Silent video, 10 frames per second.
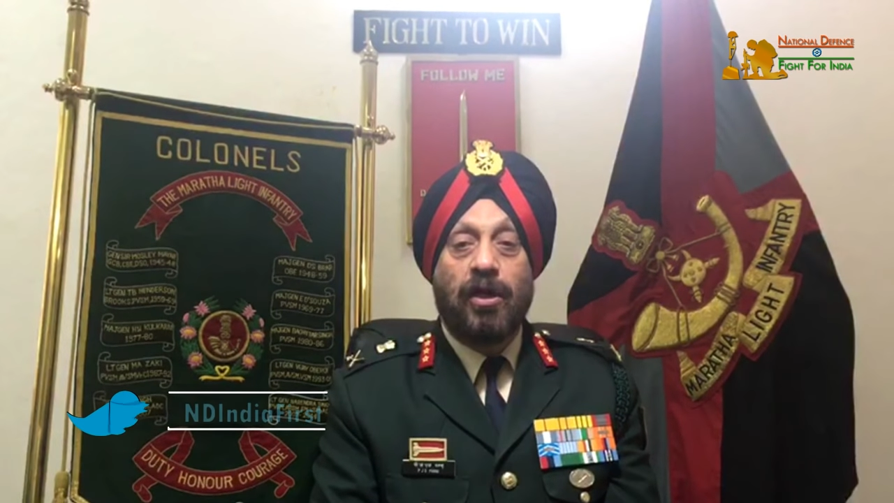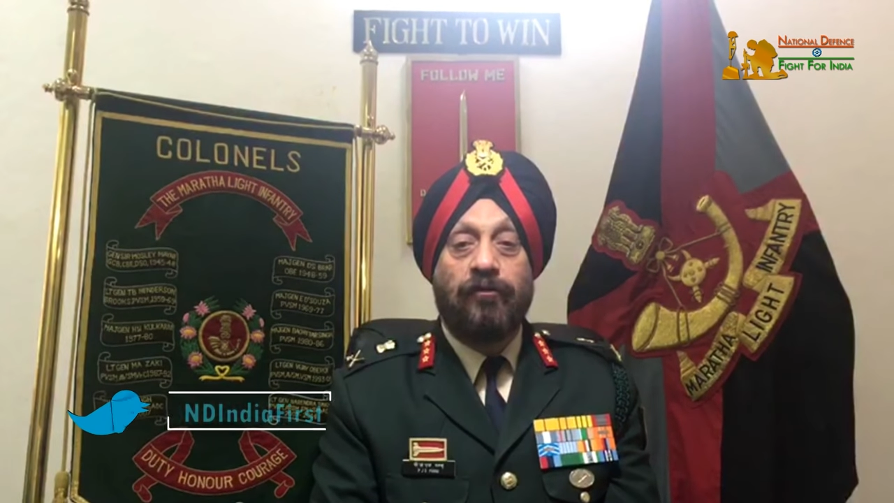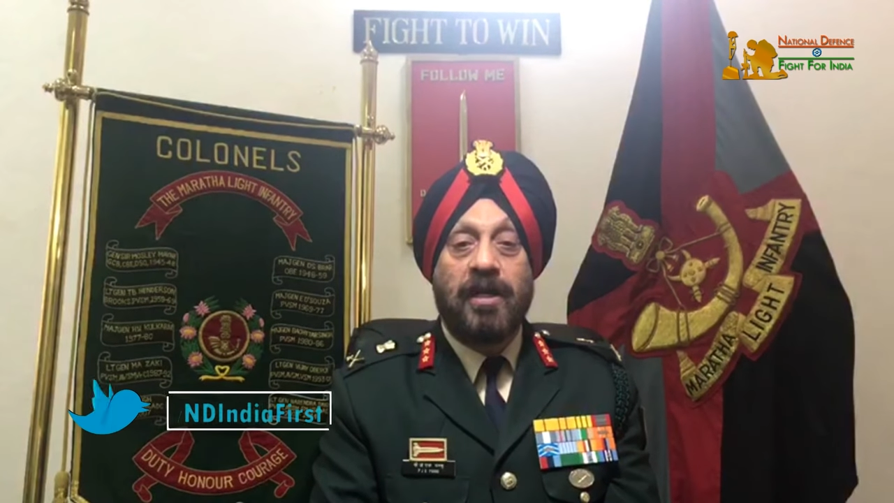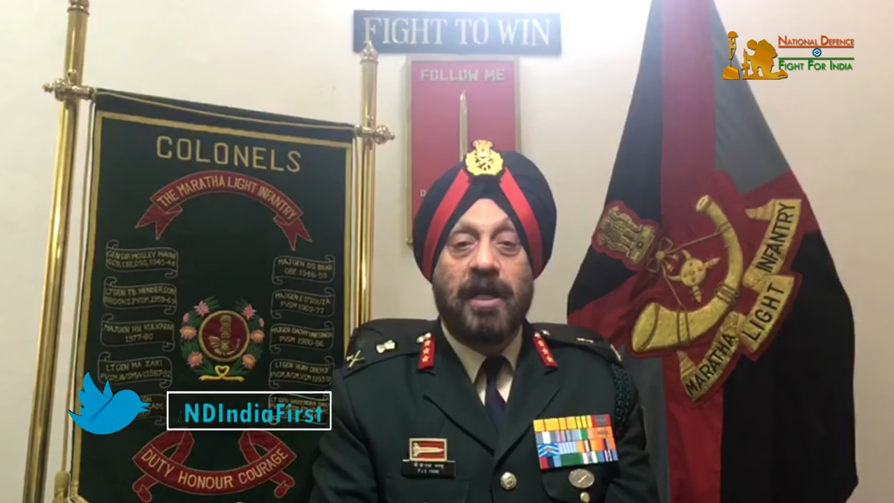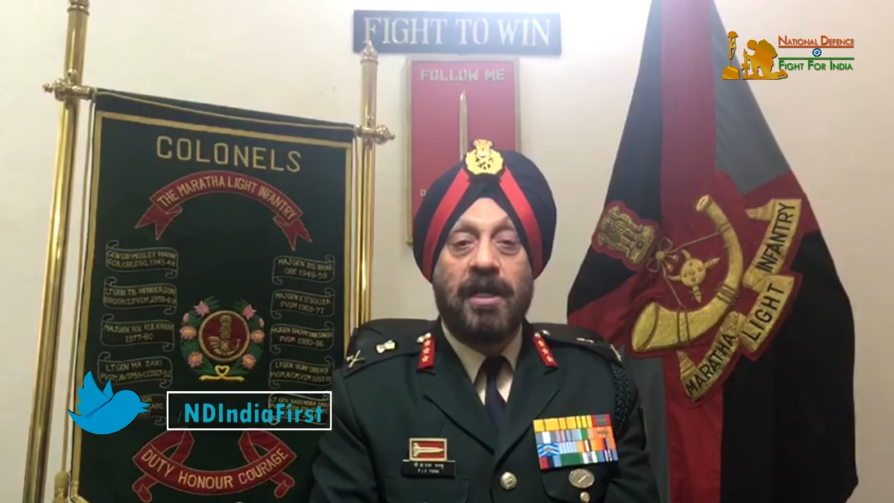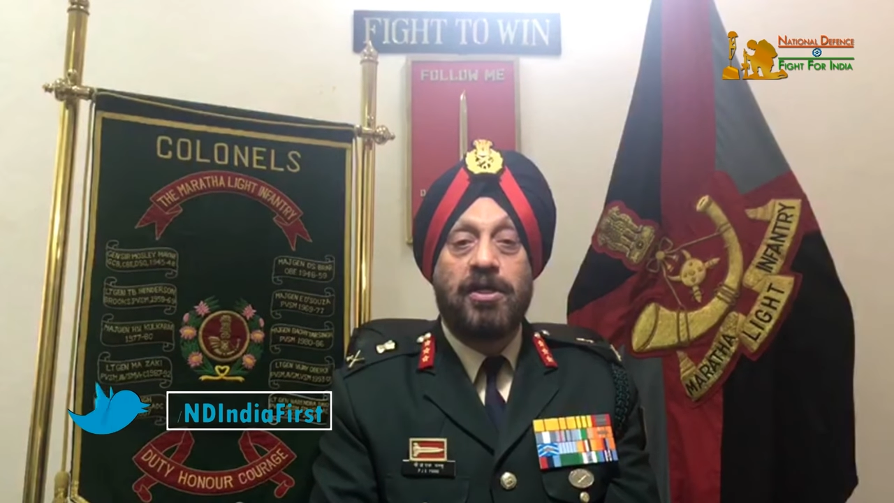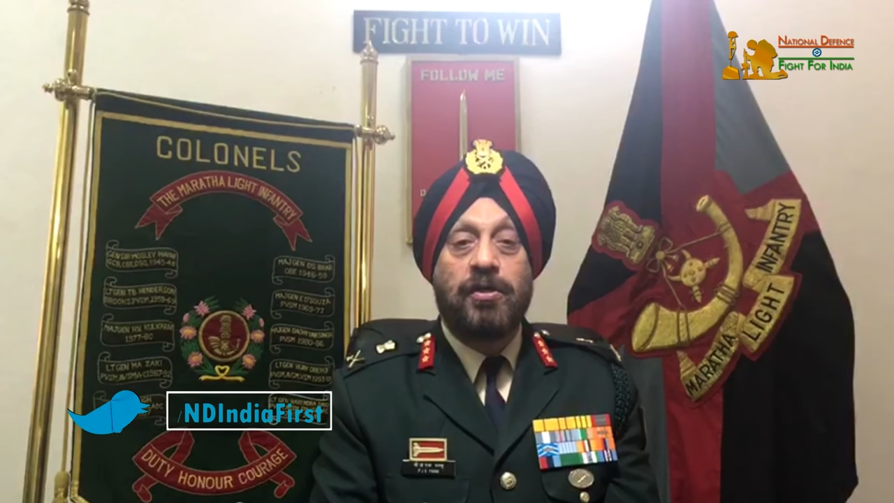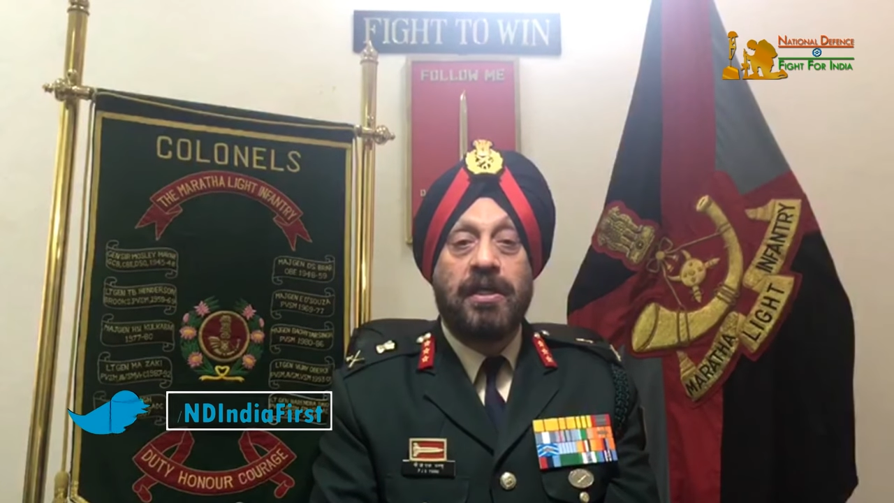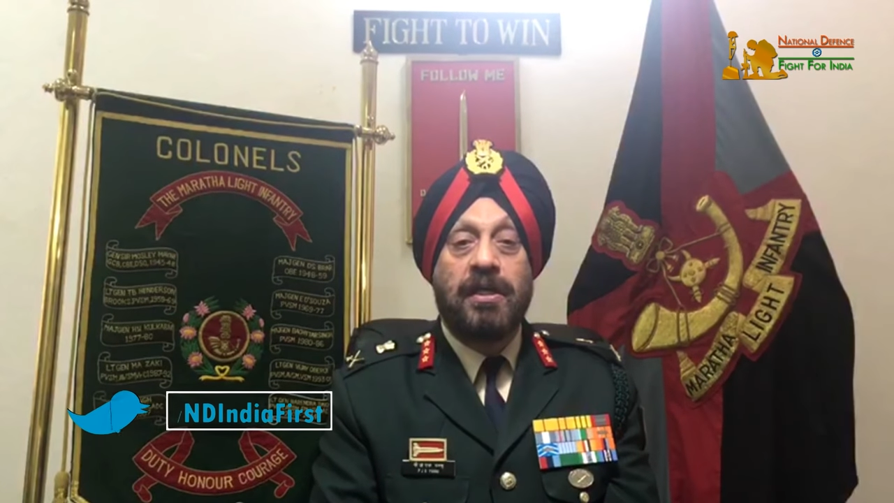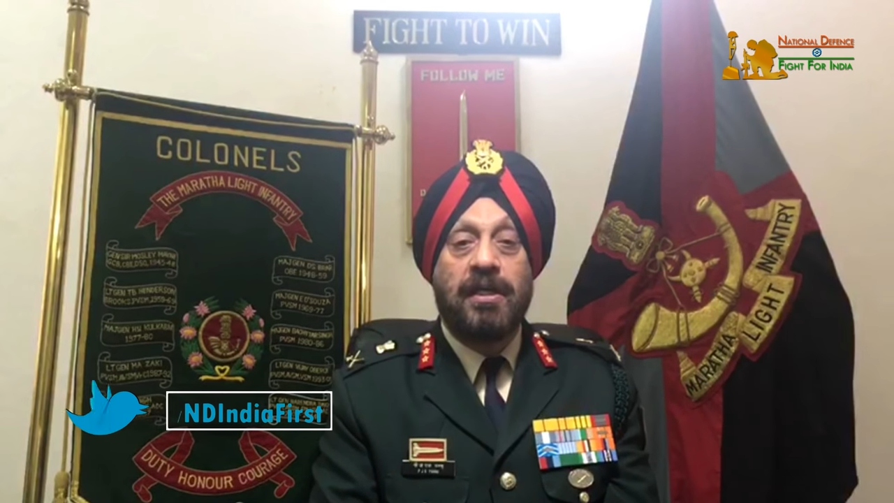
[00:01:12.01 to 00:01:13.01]
of
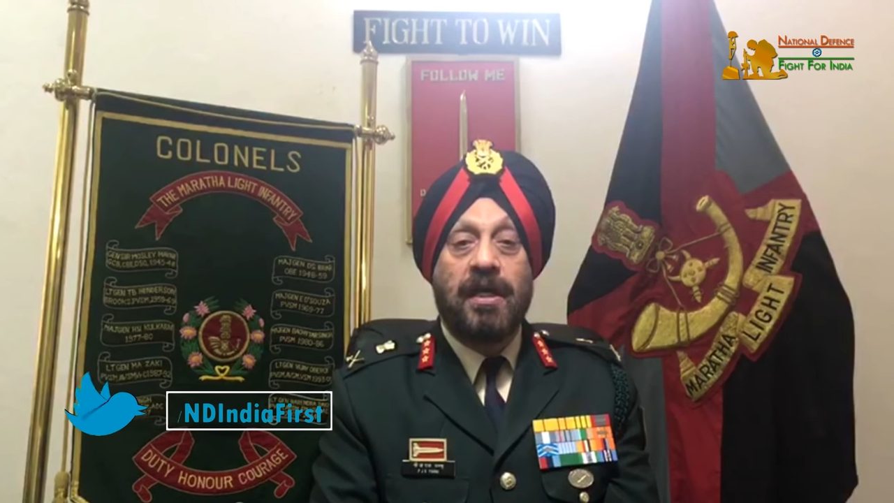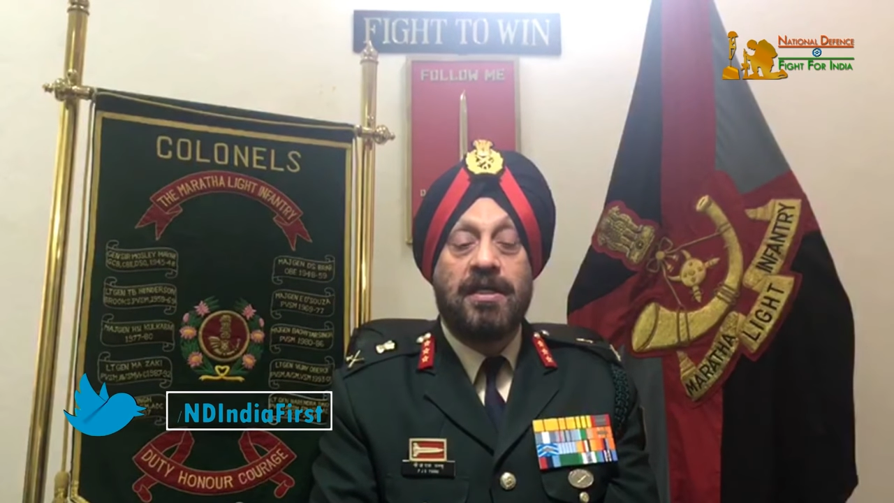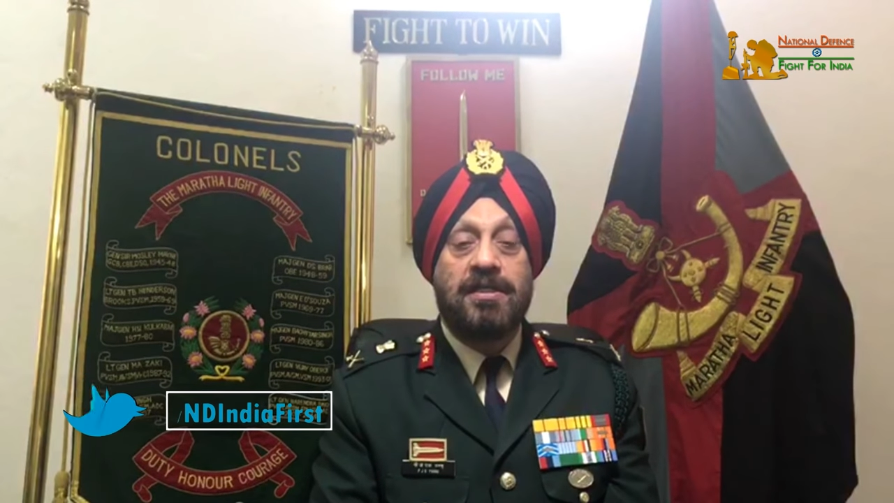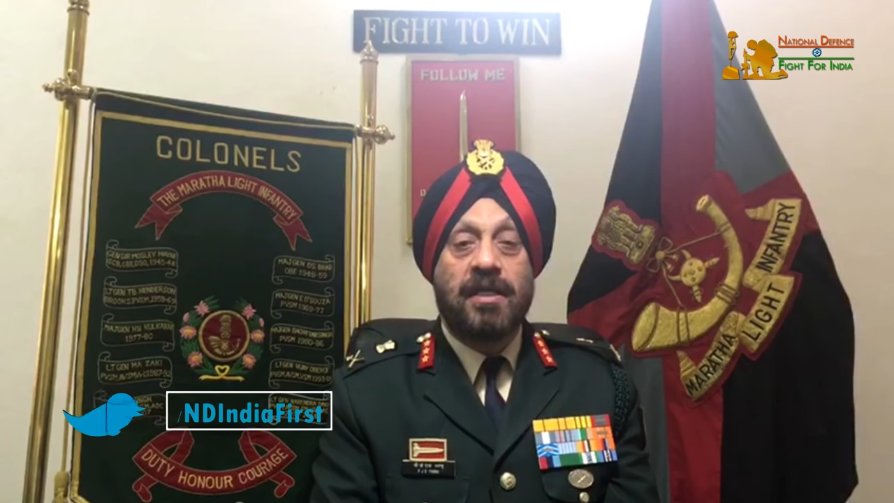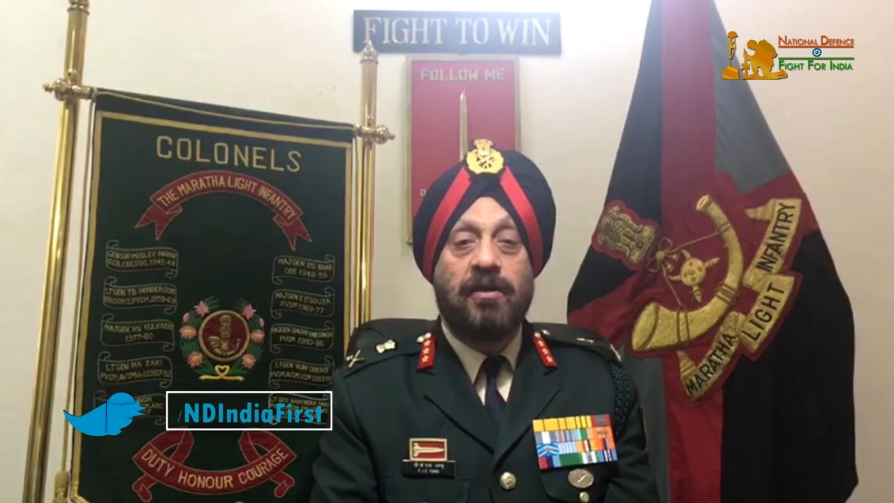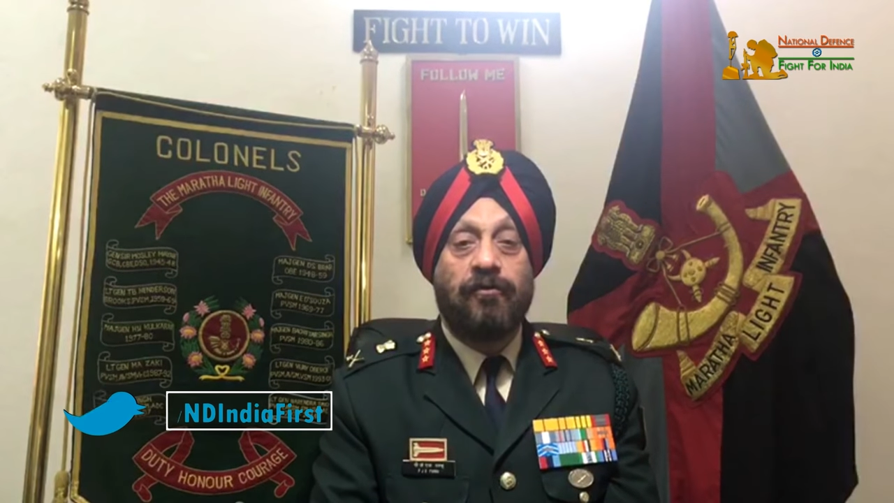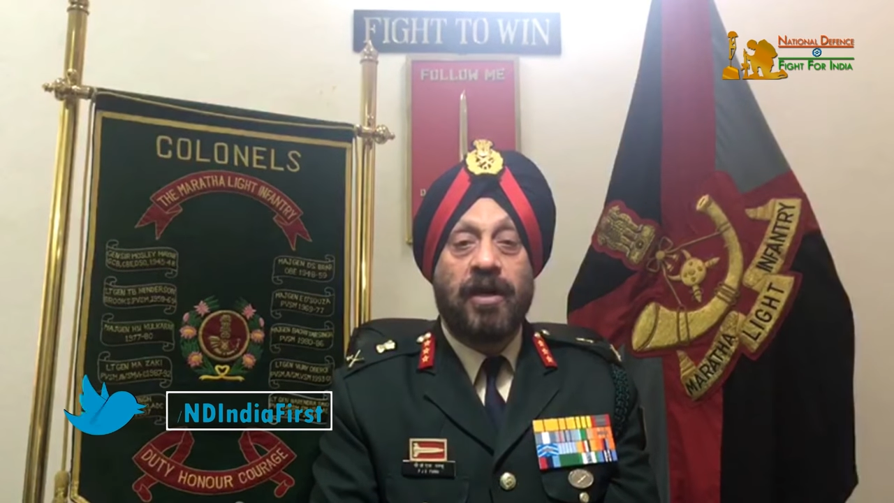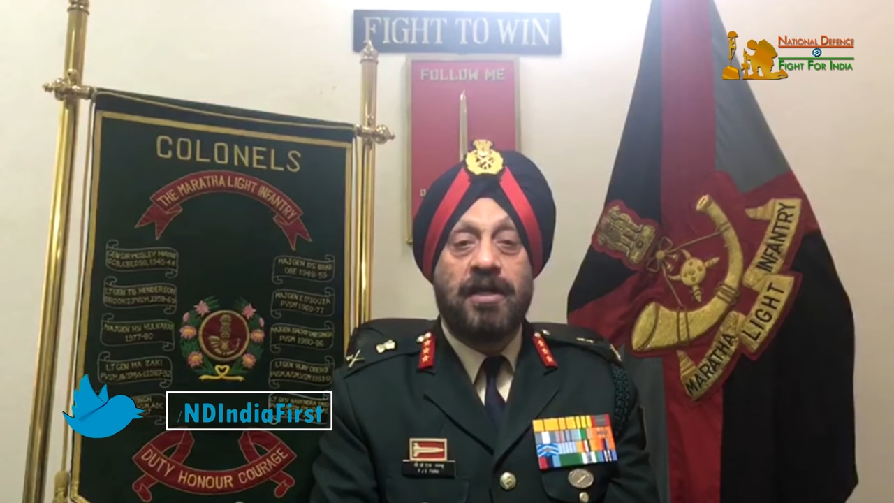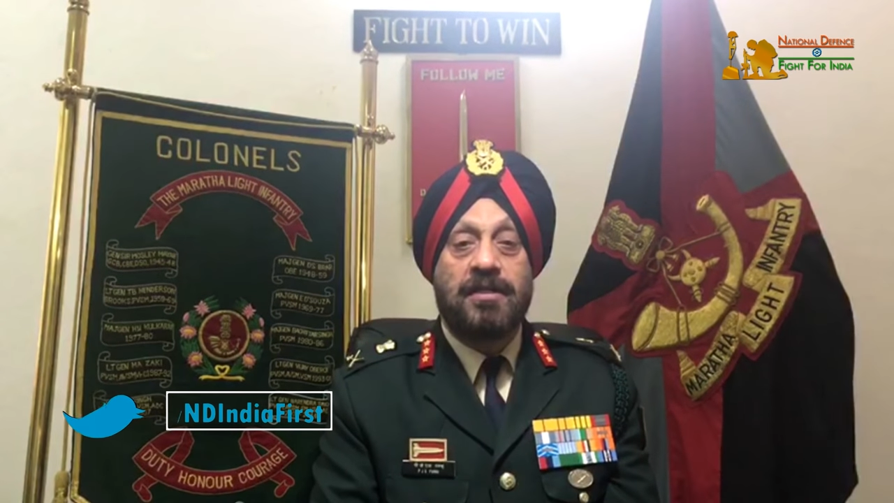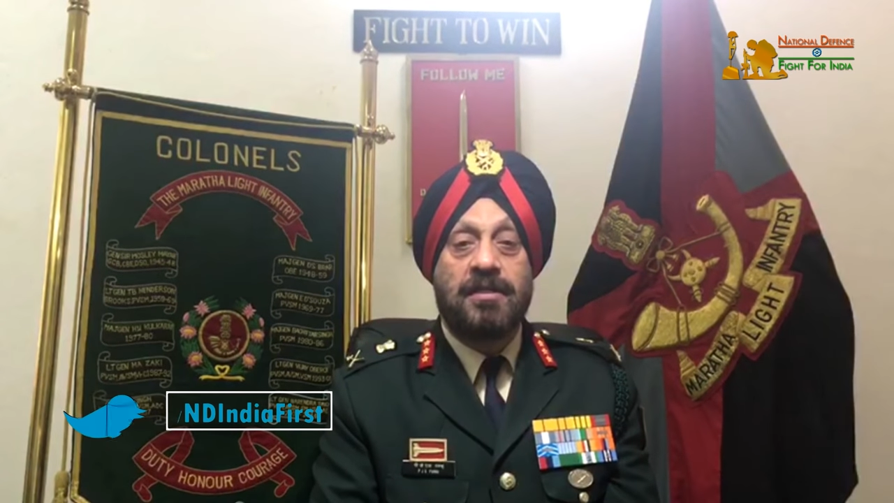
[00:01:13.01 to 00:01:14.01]
gallantry and
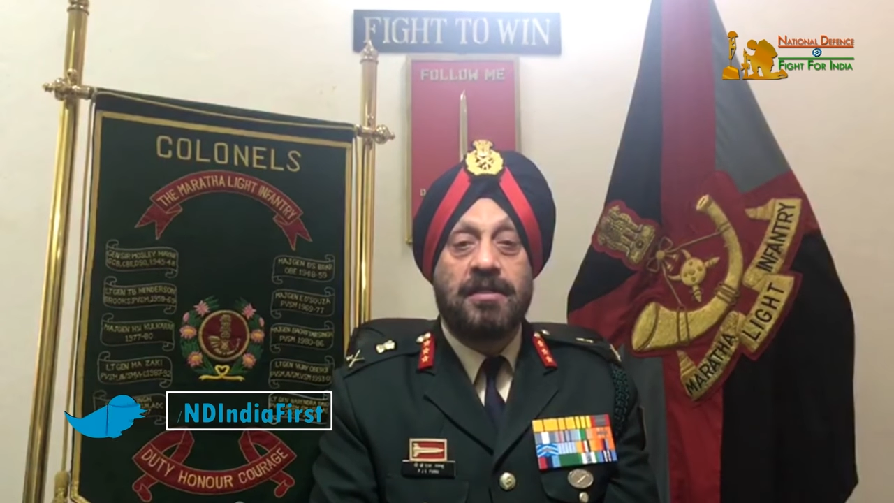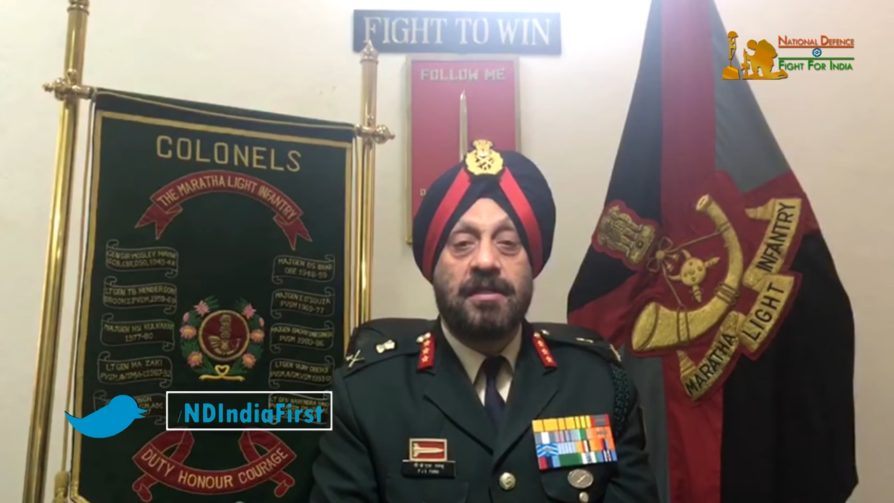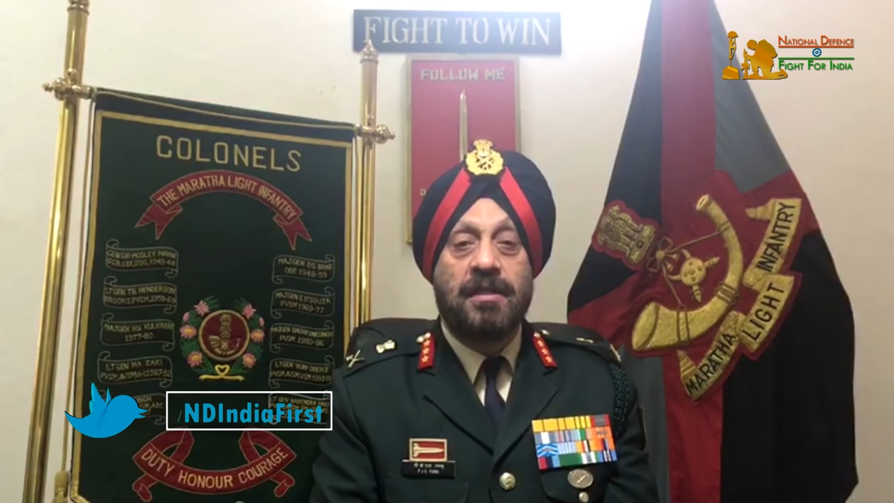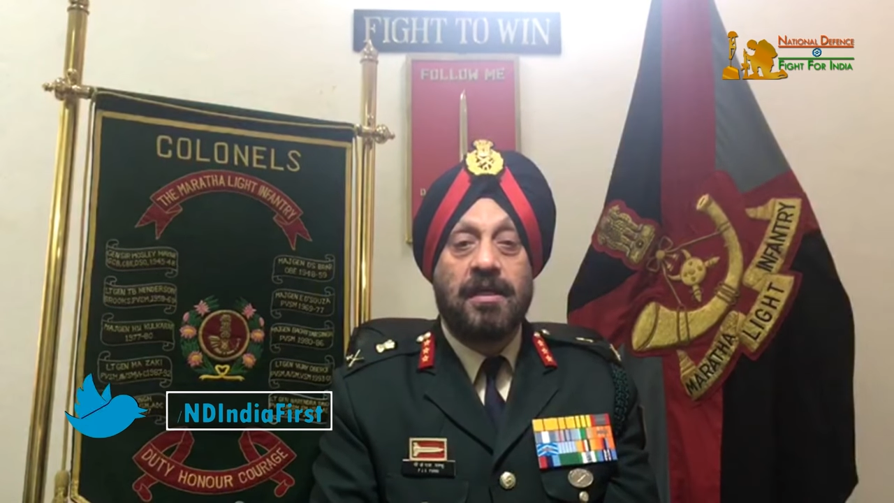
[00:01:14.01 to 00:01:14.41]
sacrifice